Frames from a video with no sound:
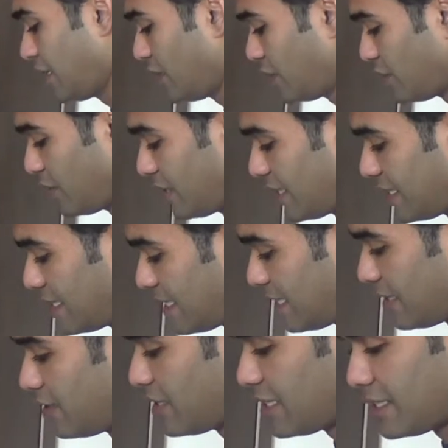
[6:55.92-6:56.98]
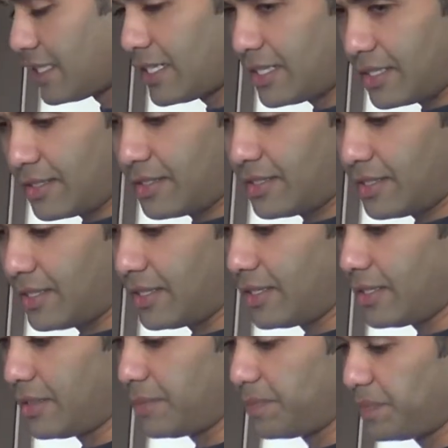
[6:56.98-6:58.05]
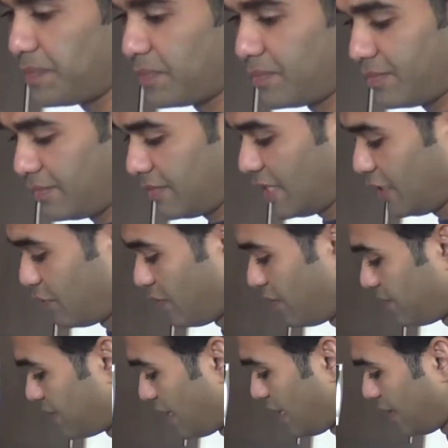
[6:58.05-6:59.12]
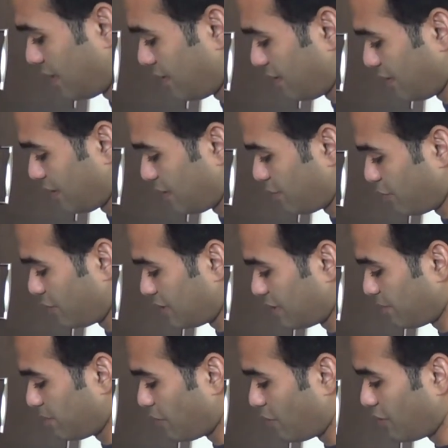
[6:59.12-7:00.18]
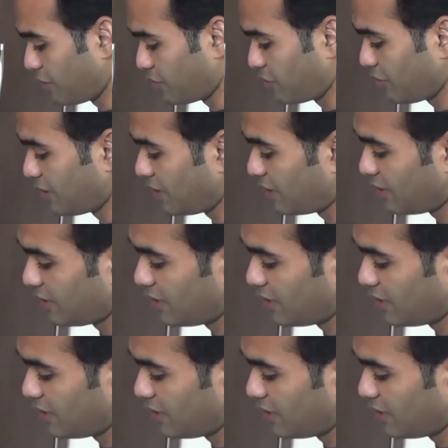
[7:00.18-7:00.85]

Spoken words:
So you can take a Swift and you can put some powdered sugar